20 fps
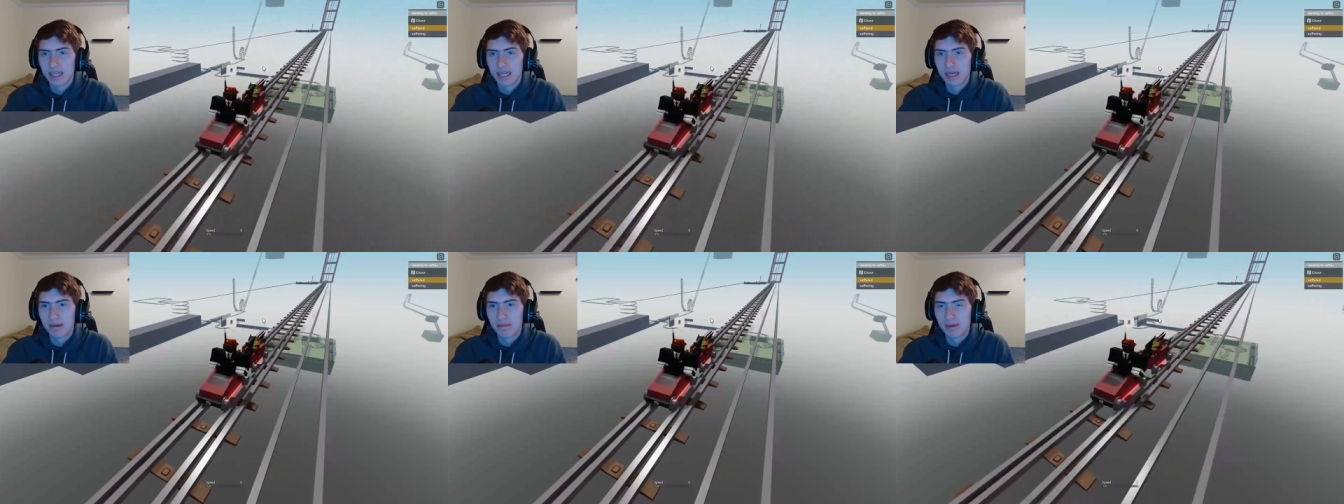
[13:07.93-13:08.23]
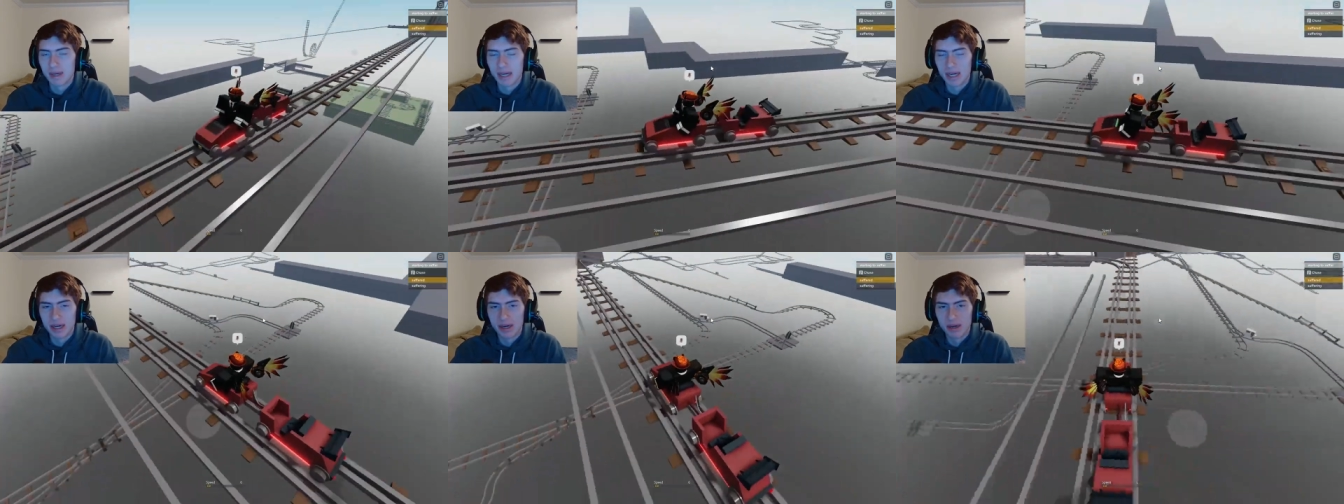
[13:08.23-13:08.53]

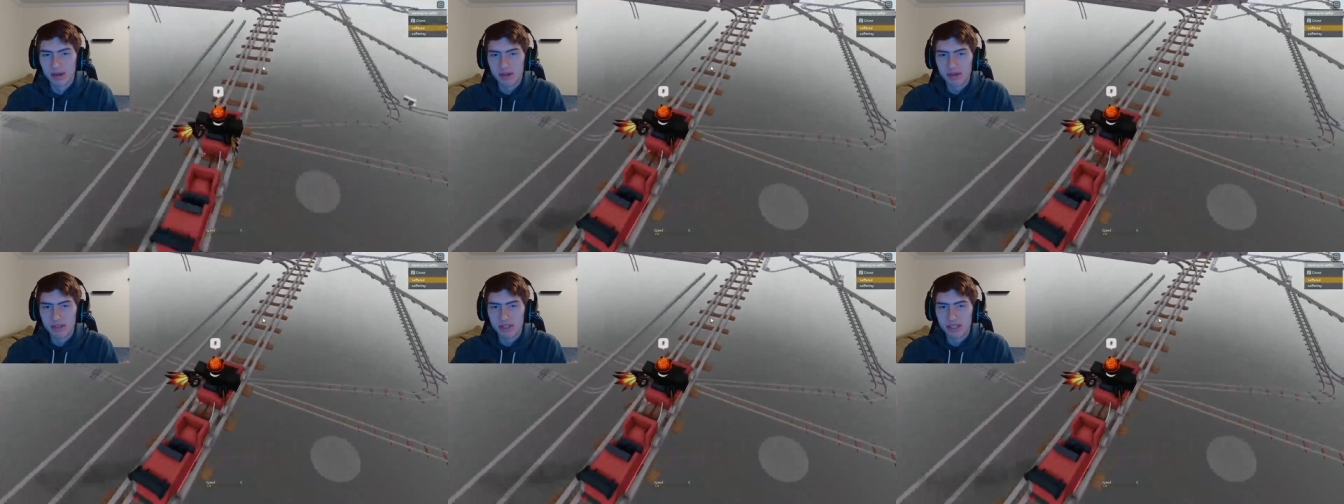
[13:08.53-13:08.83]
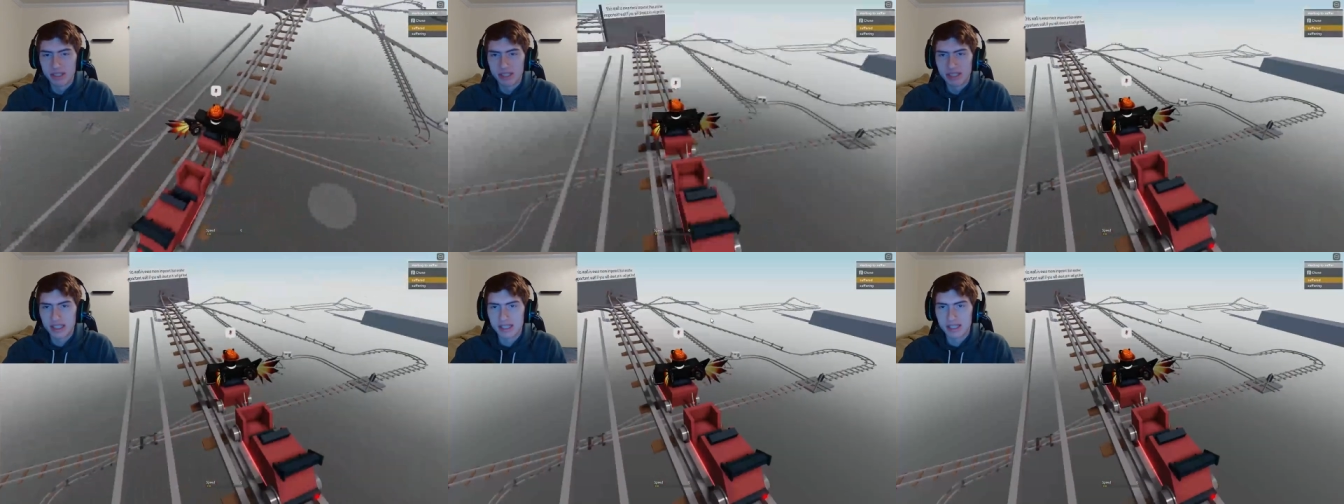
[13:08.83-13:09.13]

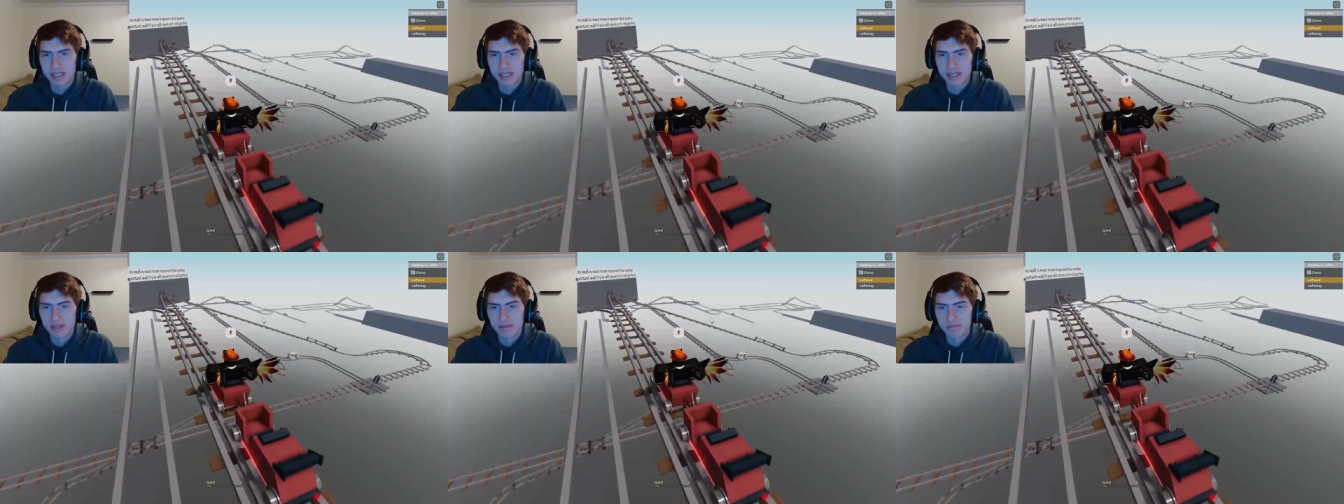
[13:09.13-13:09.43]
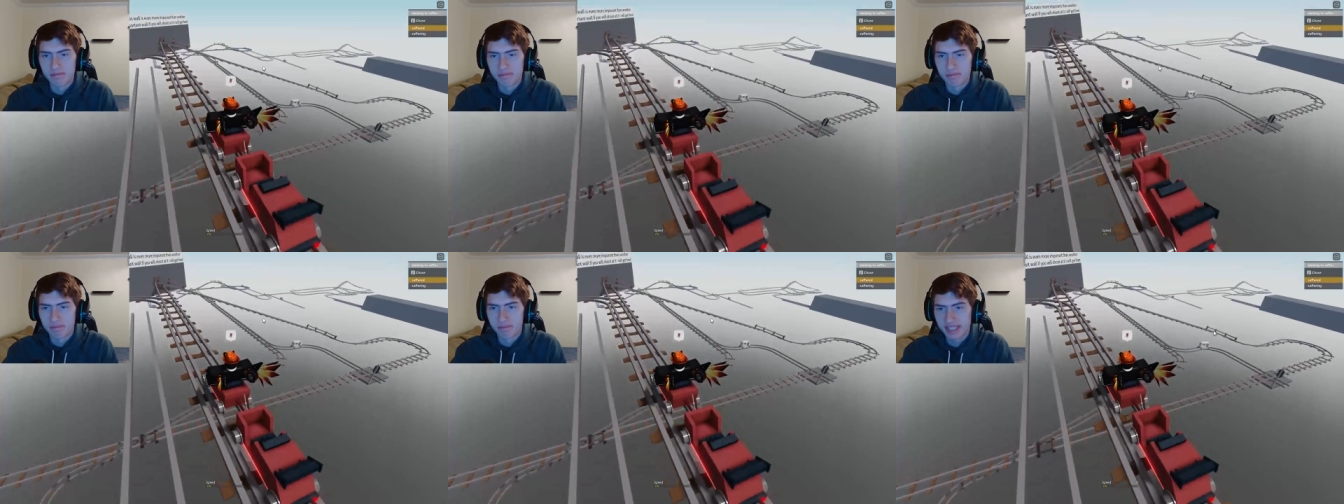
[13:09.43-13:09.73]
about
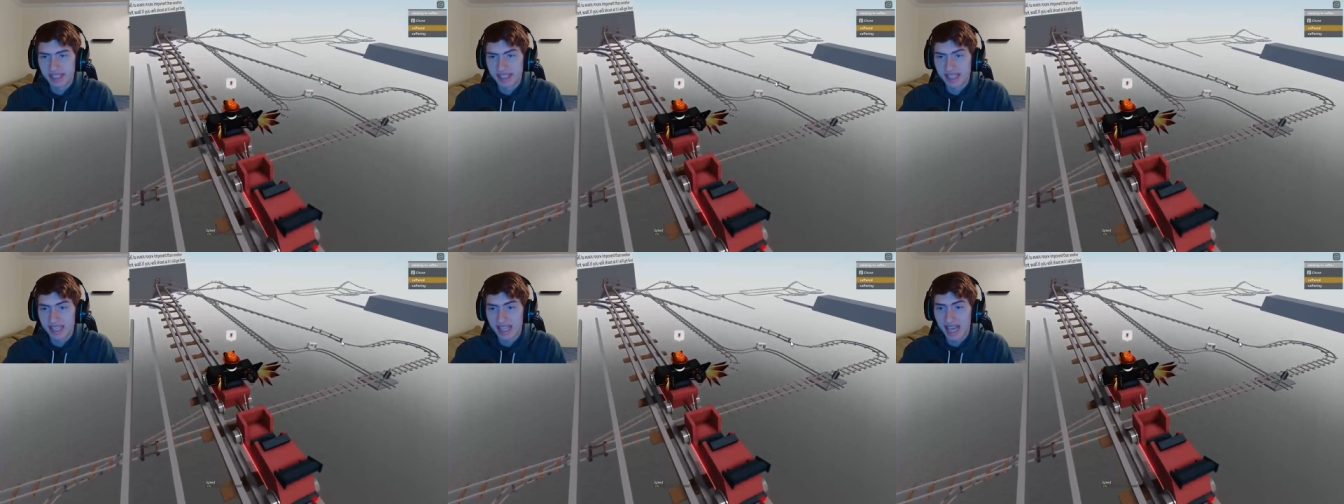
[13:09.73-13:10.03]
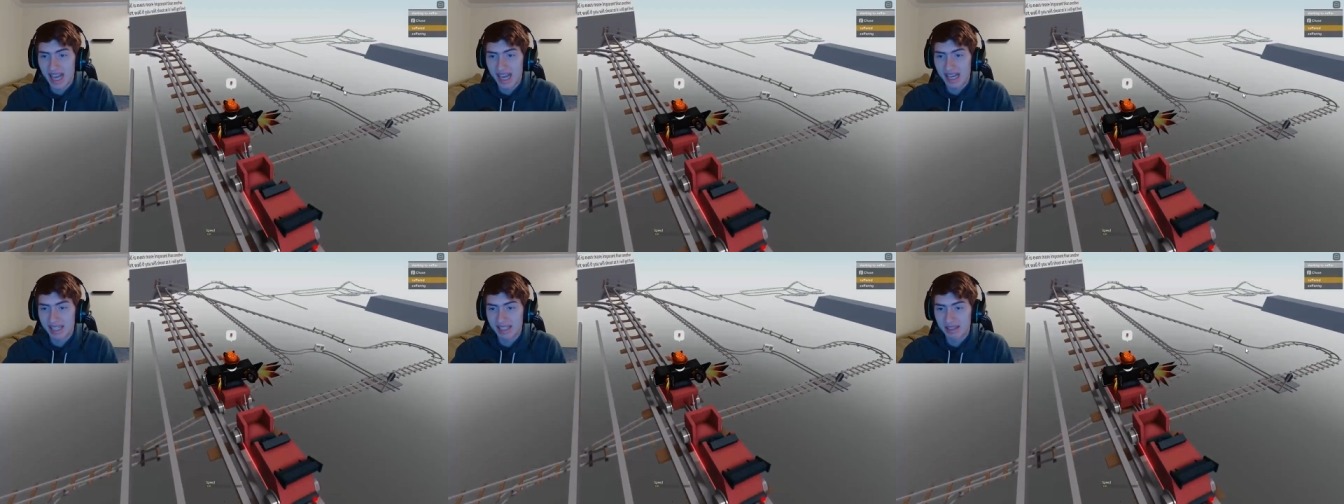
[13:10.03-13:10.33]
um,
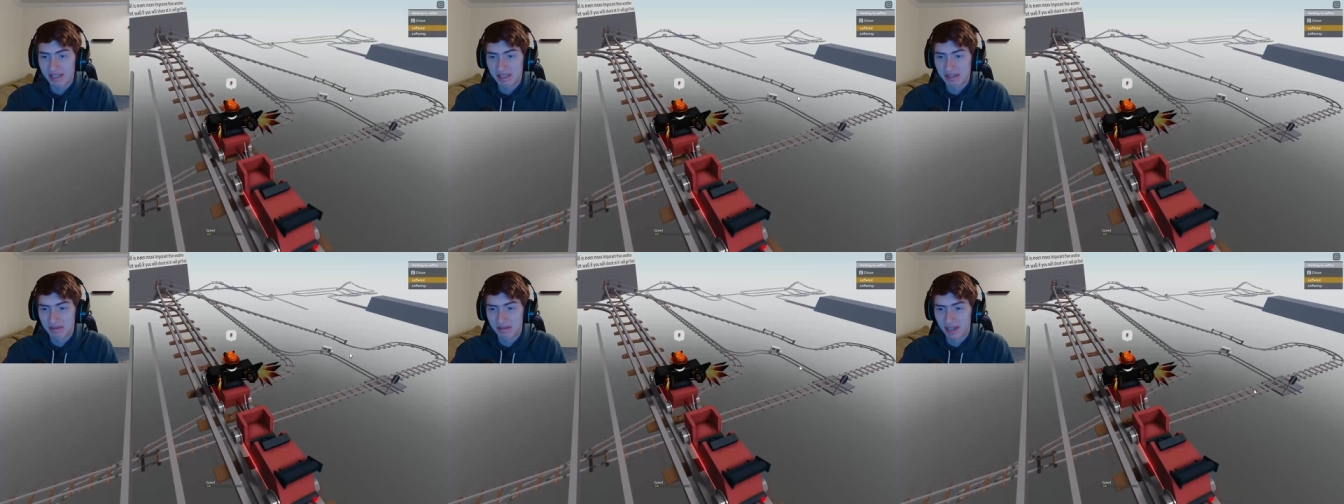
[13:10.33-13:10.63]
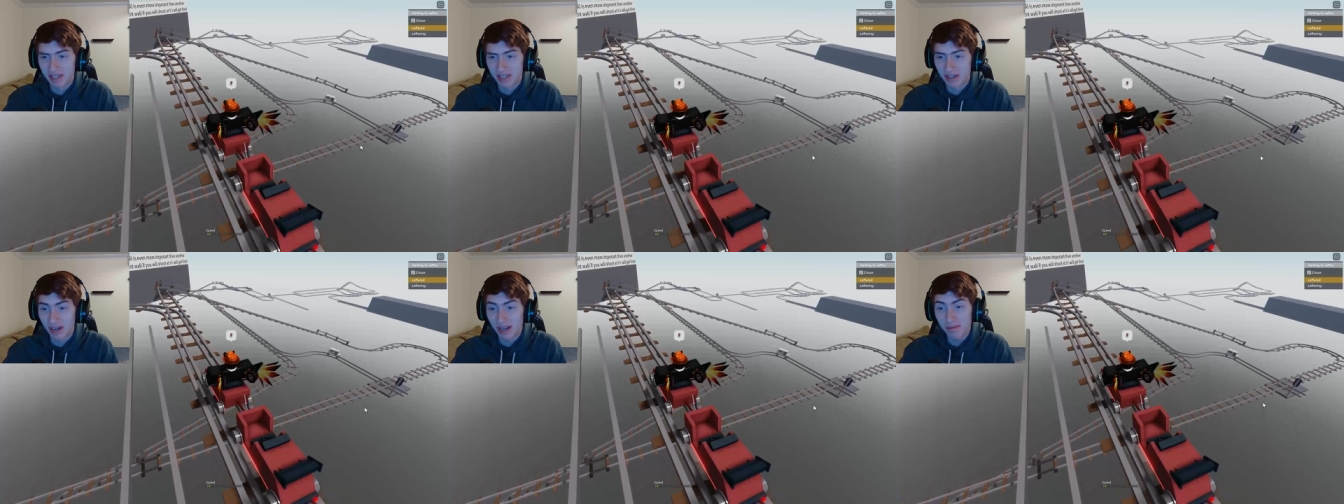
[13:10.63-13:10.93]
that
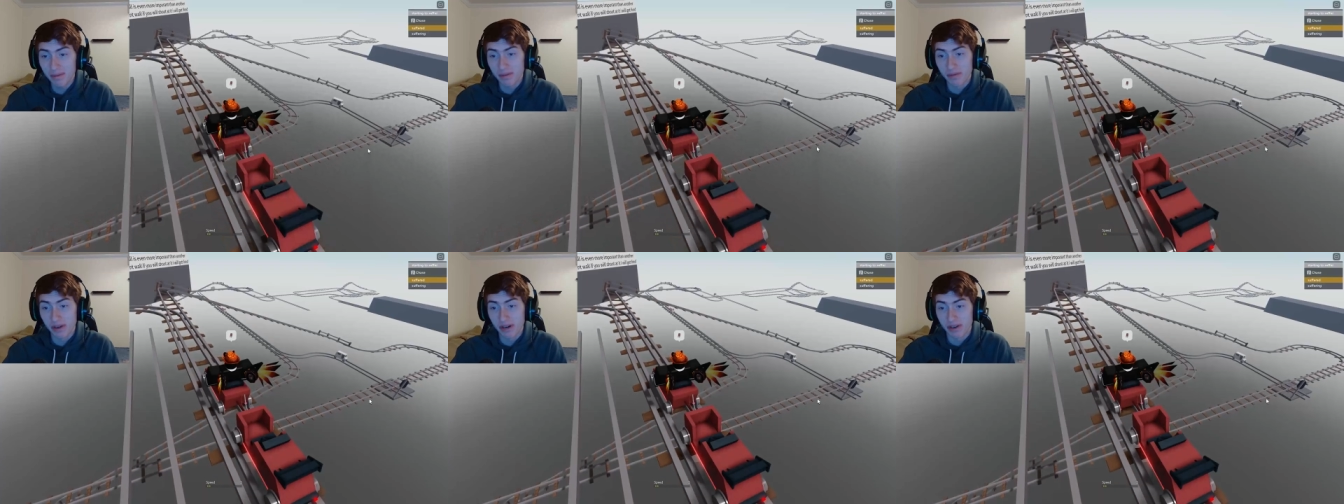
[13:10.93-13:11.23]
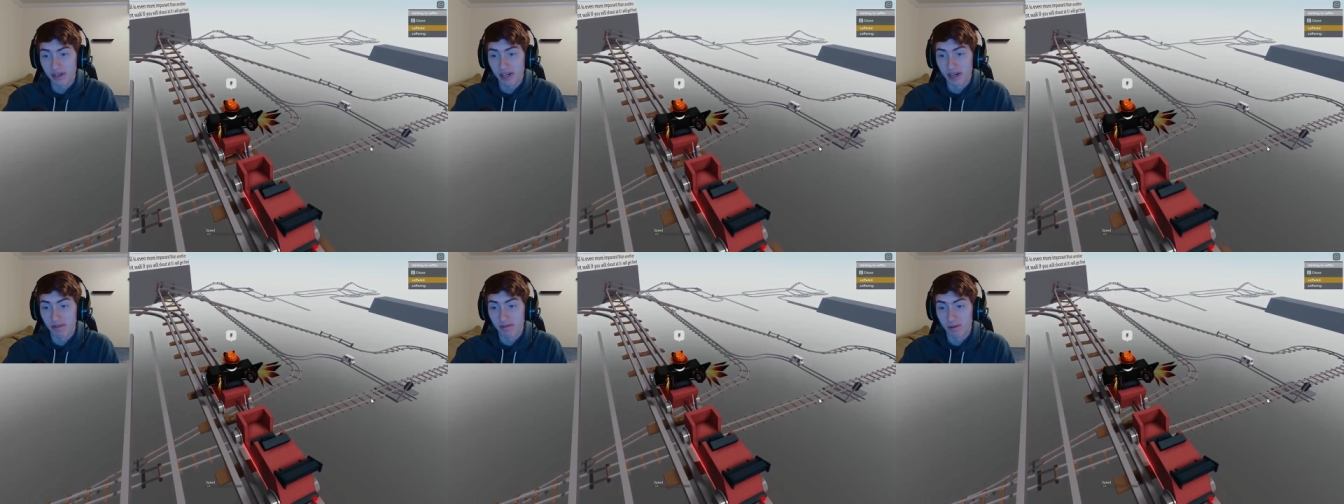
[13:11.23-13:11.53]
right there. I have to be
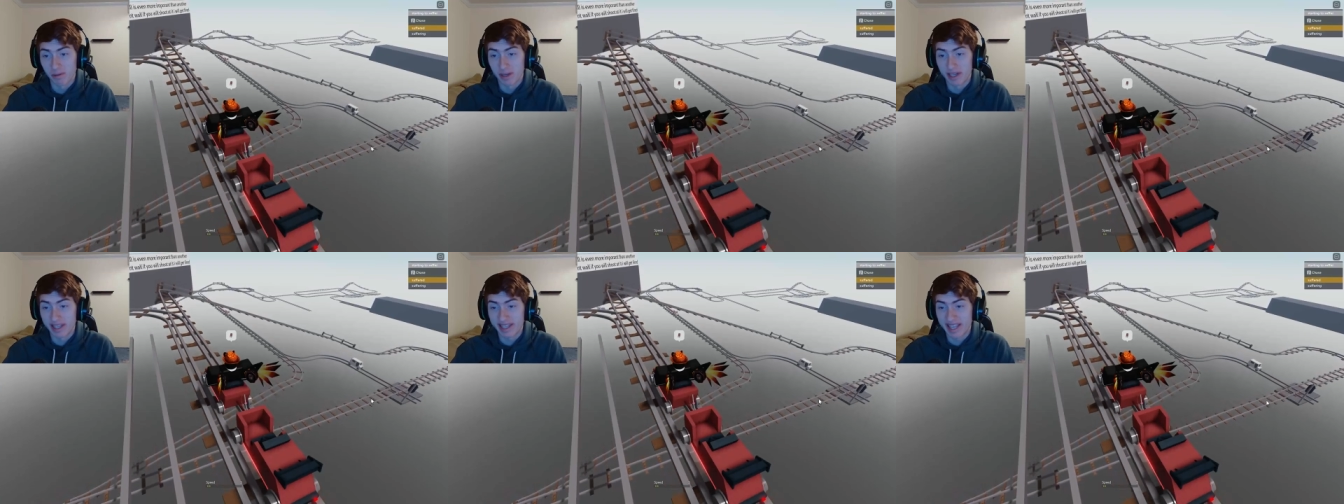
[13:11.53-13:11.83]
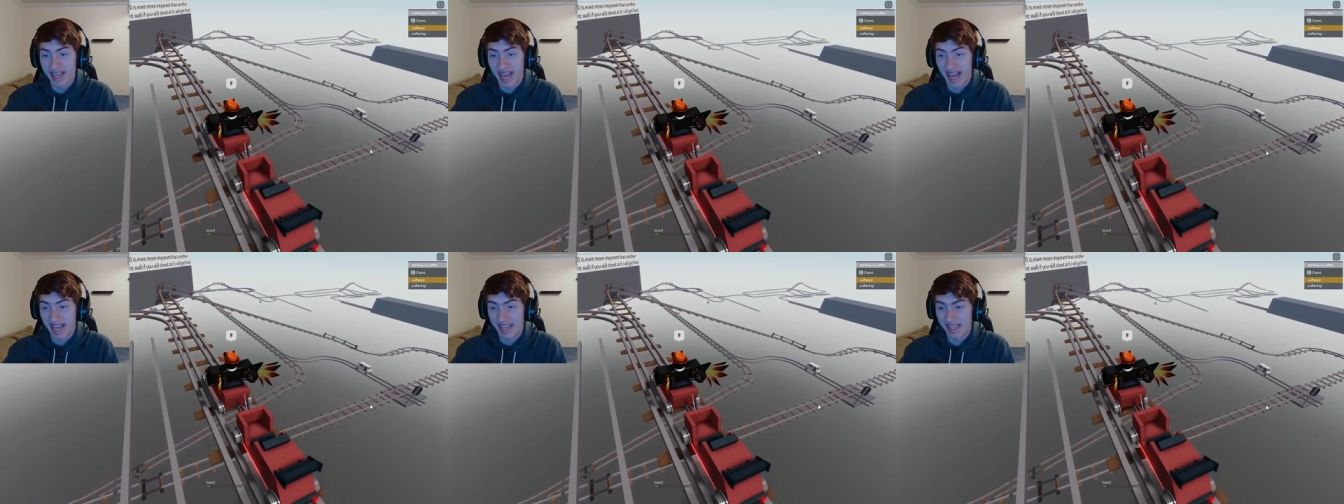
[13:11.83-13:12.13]
very careful about
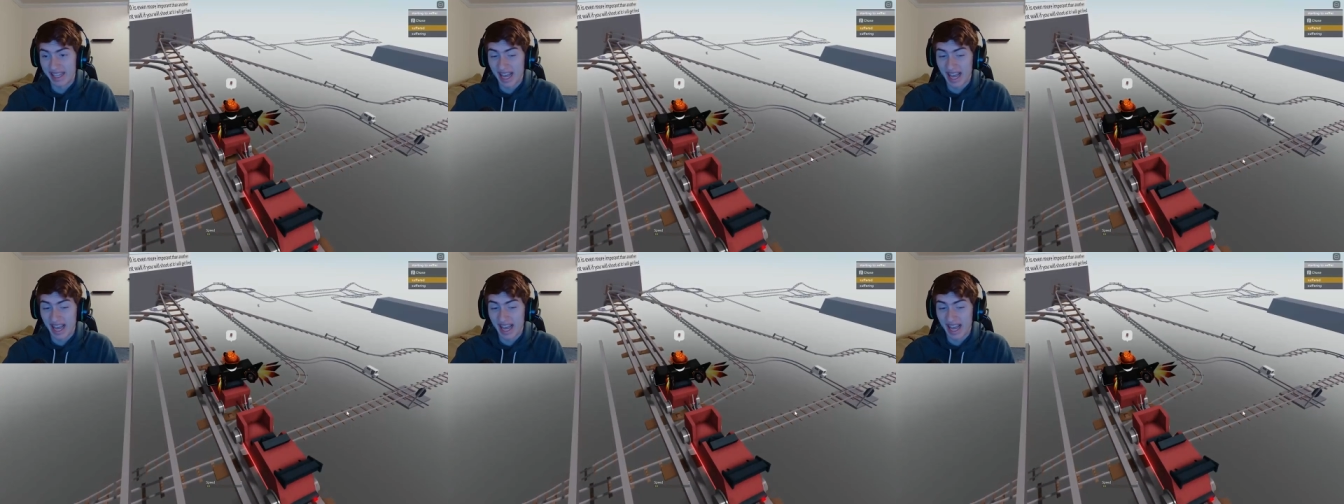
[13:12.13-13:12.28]
that.